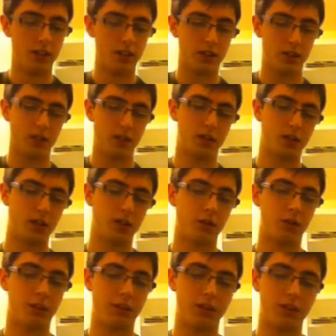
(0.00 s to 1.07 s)
so this
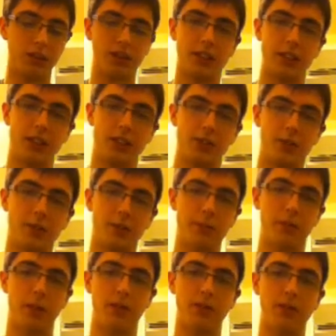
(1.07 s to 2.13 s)
song basically consists of 3
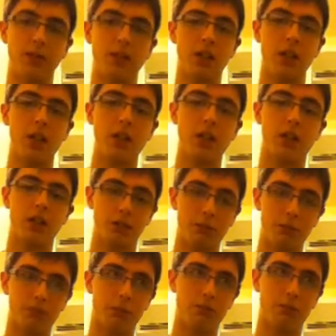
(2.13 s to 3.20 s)
parts that are
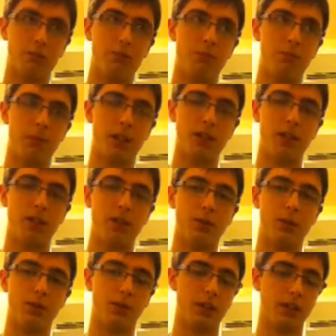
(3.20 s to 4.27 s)
repeated
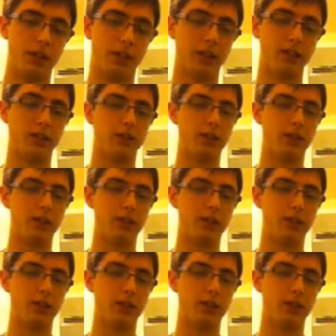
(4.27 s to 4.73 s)
throughout the thing.